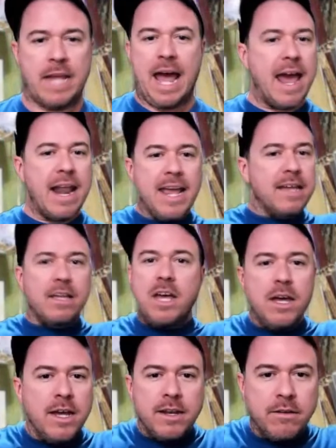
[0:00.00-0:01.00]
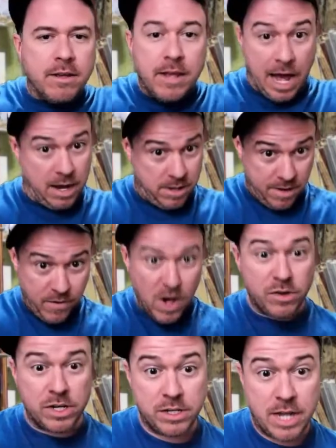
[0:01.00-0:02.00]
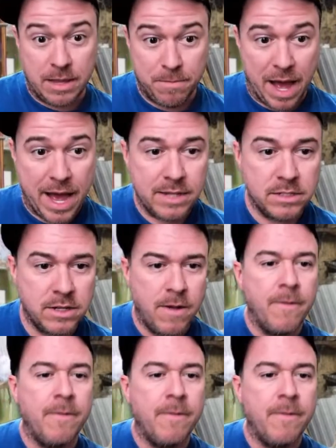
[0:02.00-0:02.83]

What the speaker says: that ain't good. I love Ernest T. Bass.